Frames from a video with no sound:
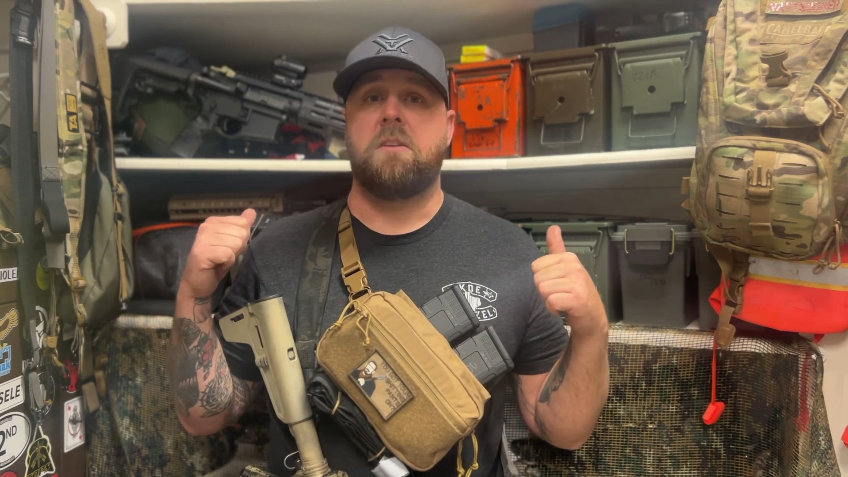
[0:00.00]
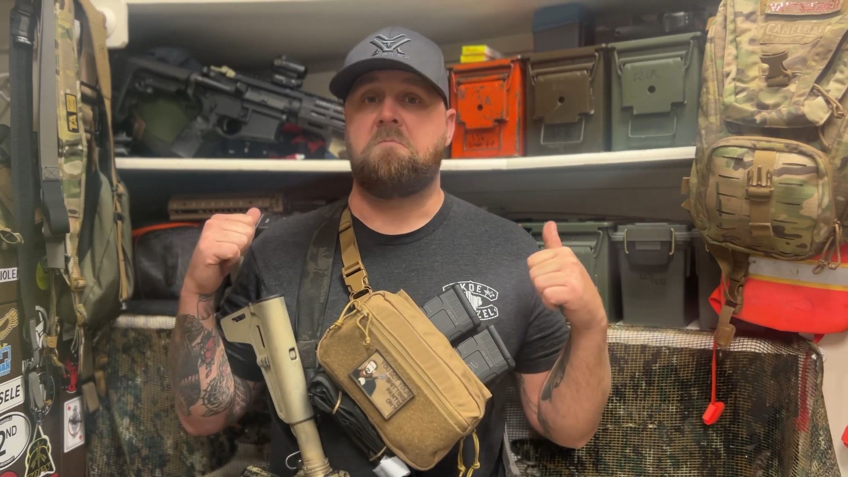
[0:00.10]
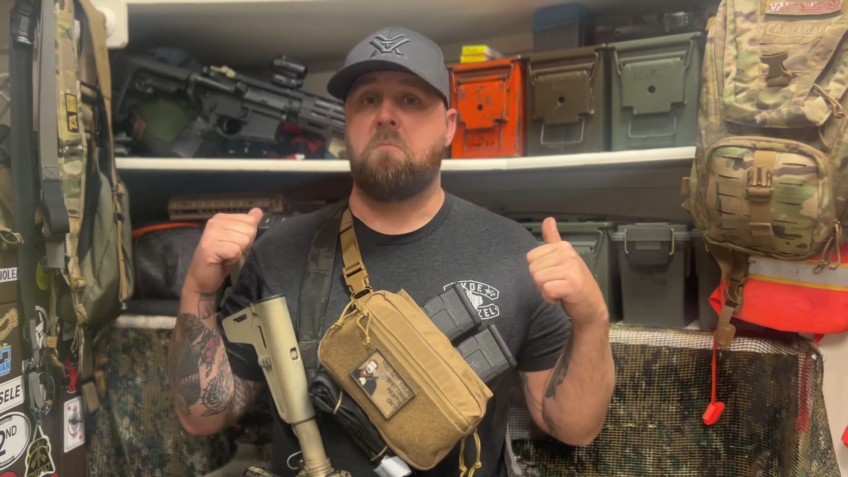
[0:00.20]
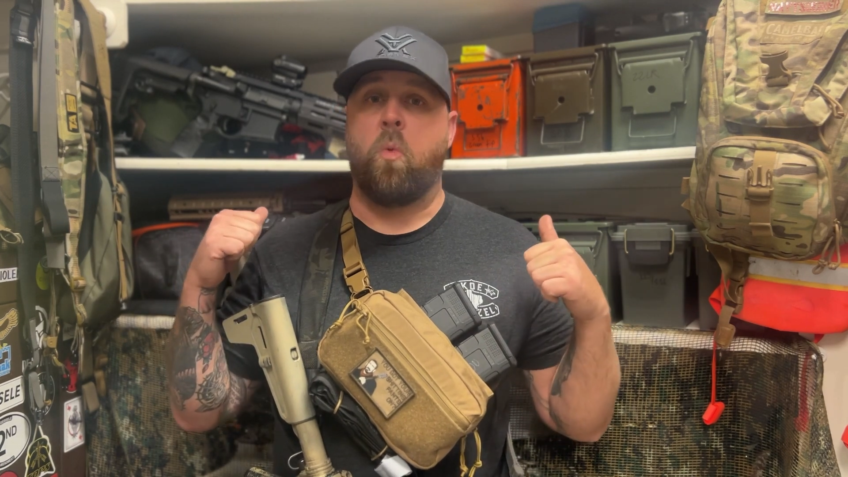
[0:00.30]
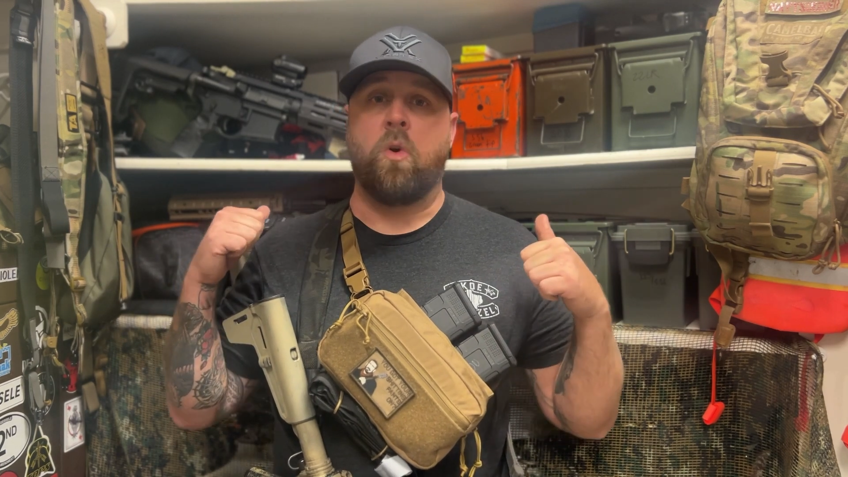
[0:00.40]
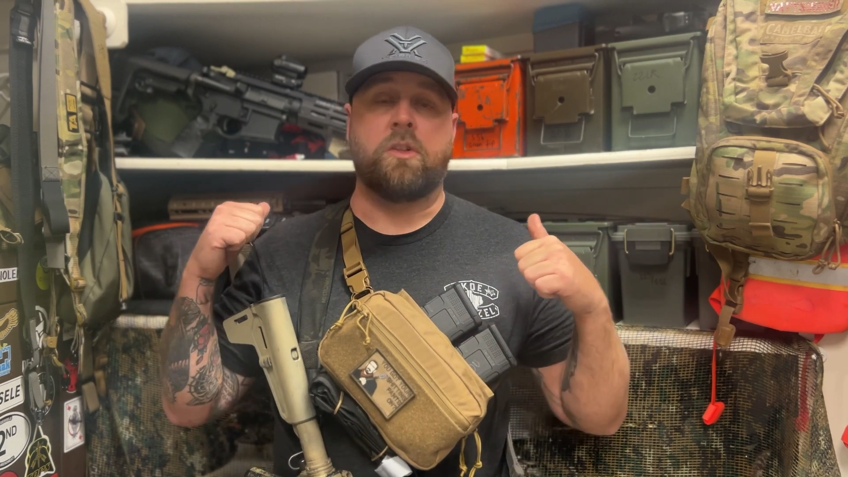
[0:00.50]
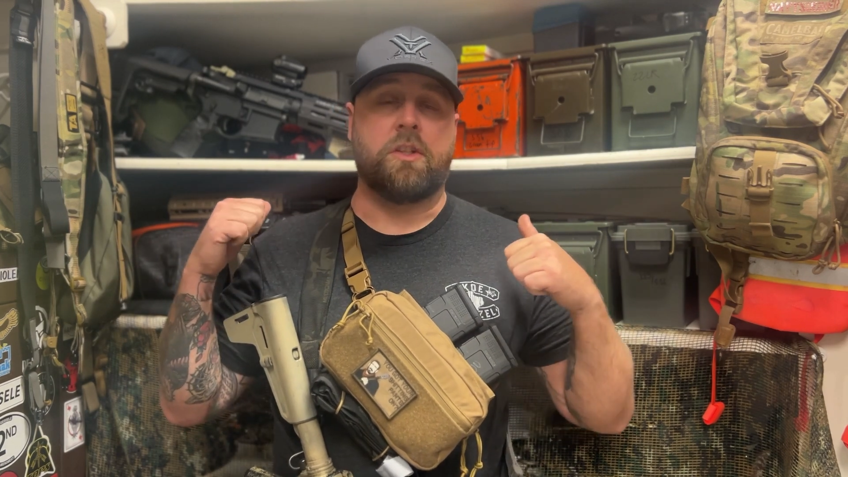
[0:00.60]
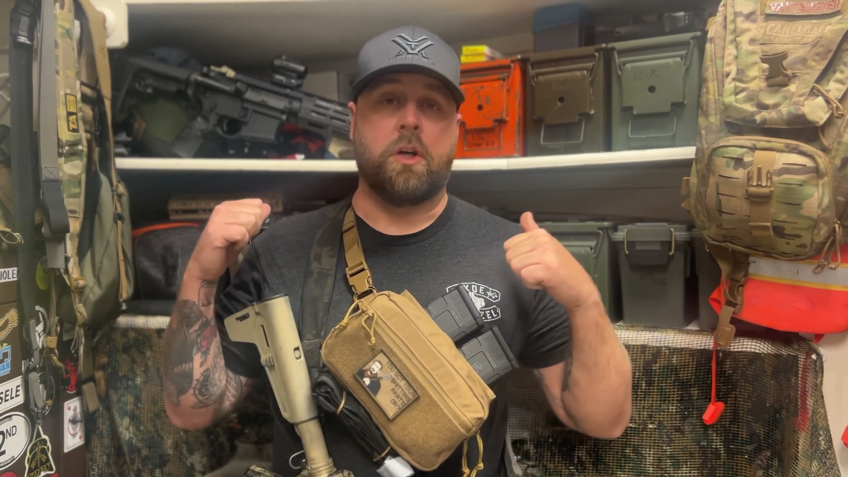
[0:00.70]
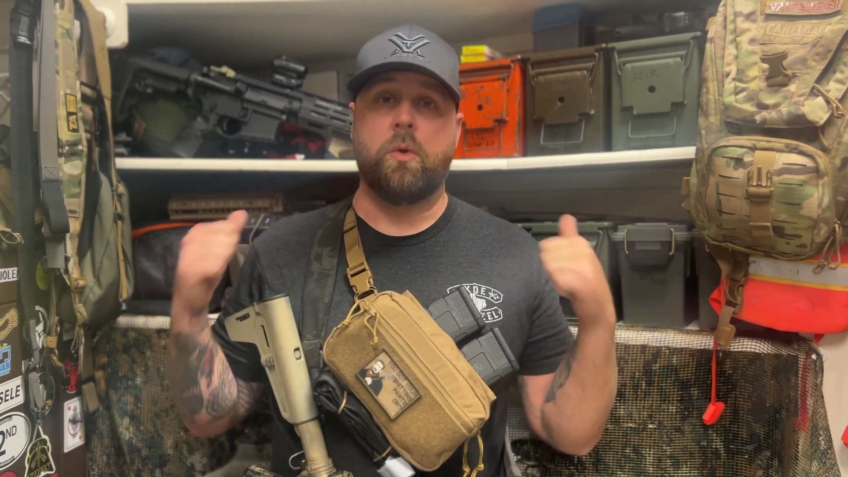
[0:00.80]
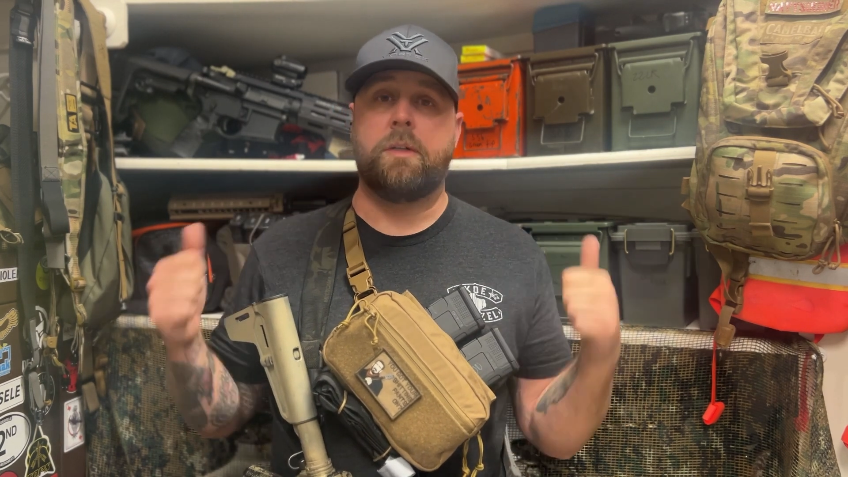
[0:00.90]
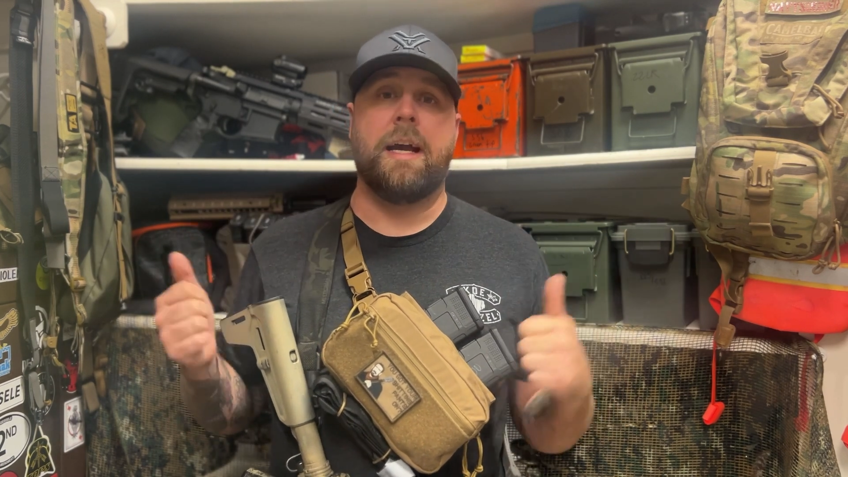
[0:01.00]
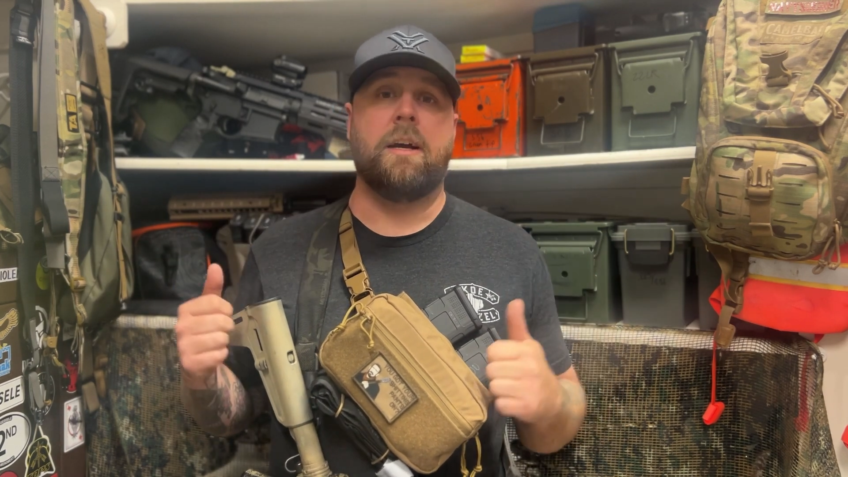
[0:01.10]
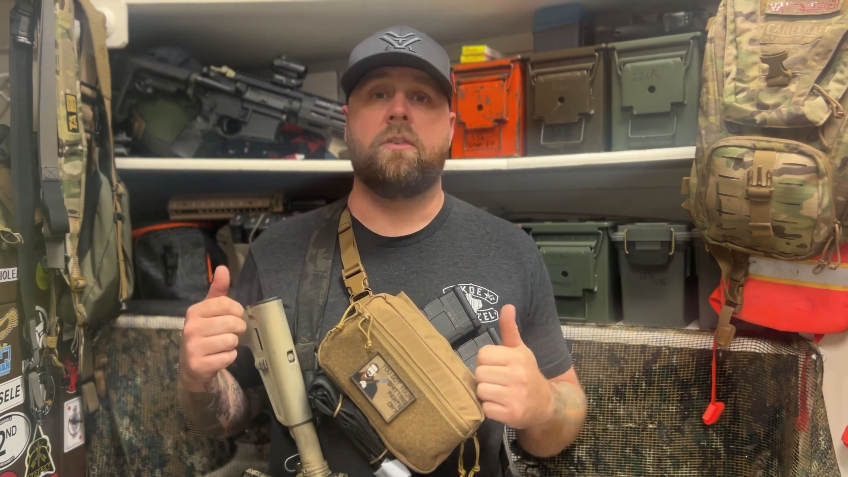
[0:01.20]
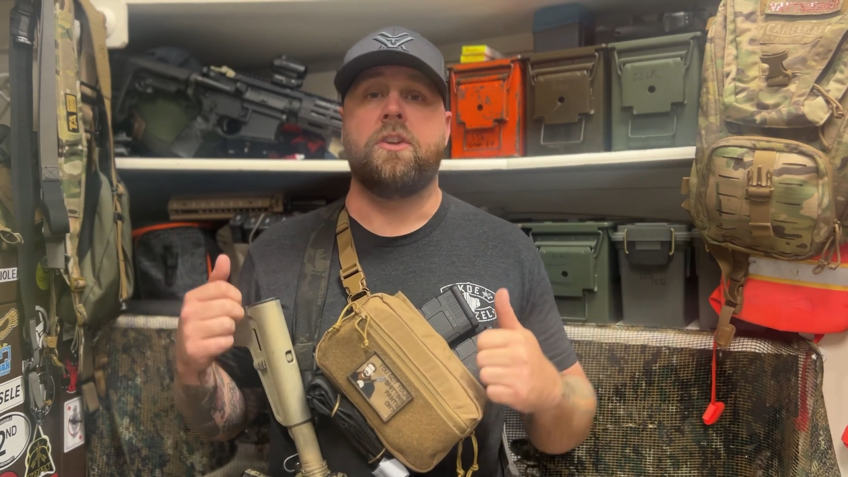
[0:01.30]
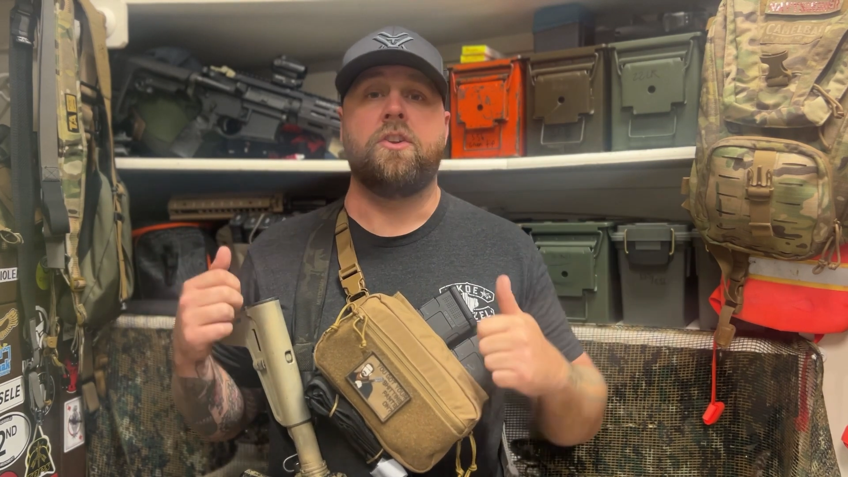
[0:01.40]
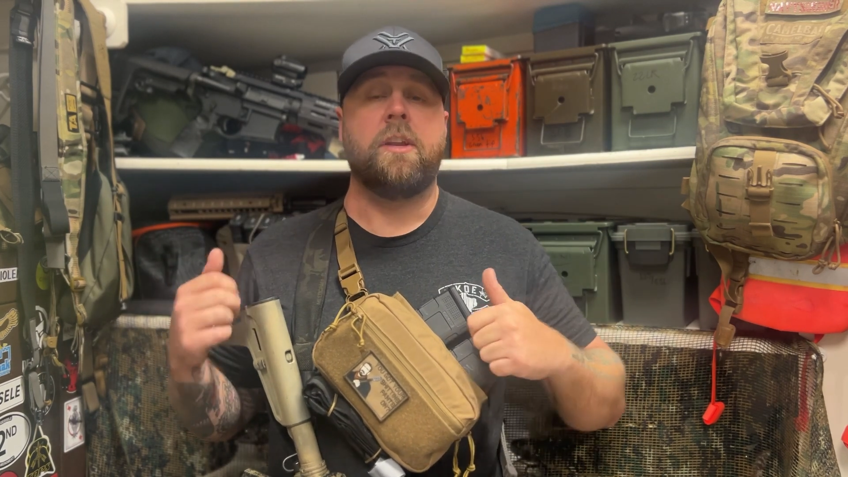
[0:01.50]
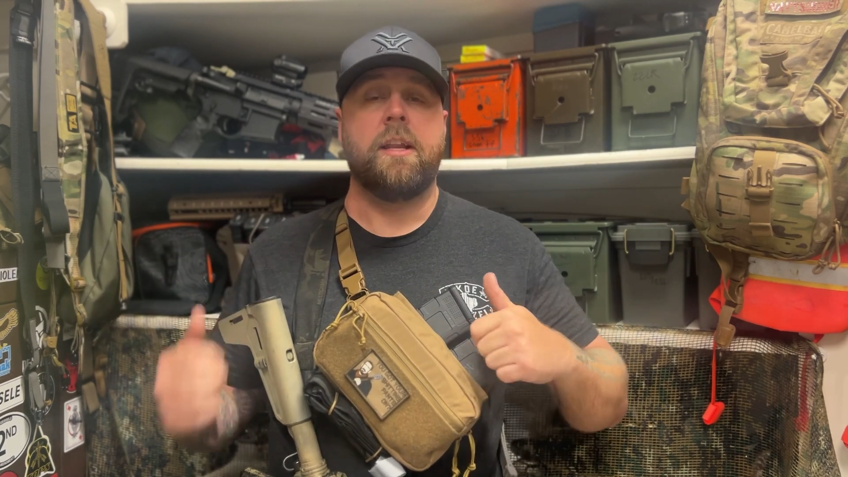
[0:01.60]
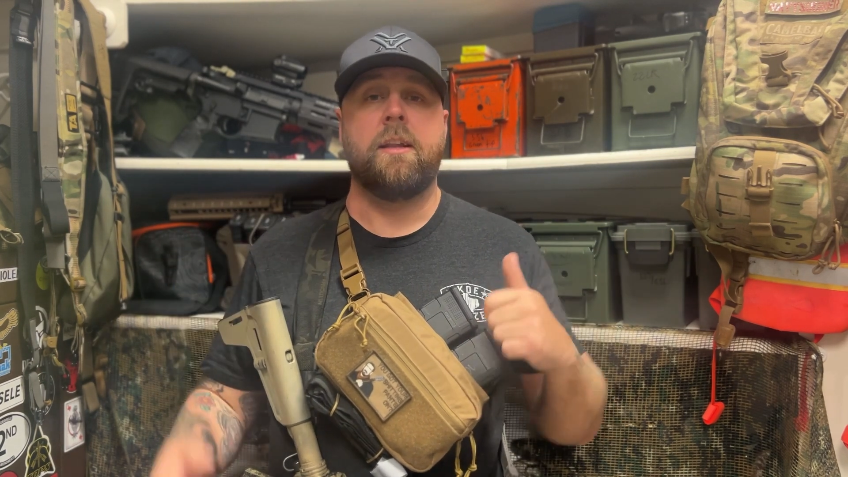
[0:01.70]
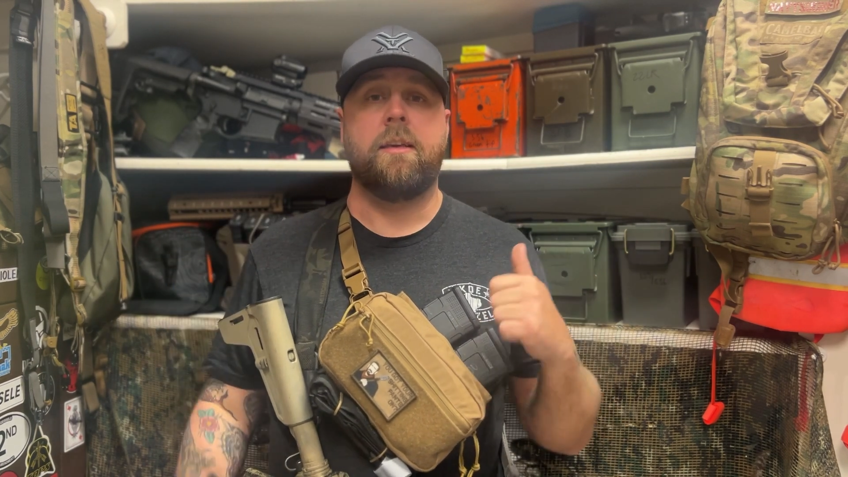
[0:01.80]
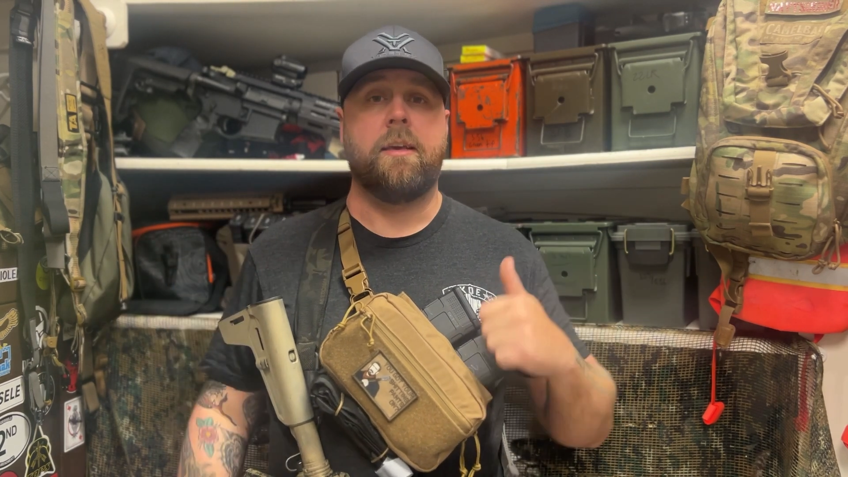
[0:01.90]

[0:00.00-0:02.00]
were to go down and you needed to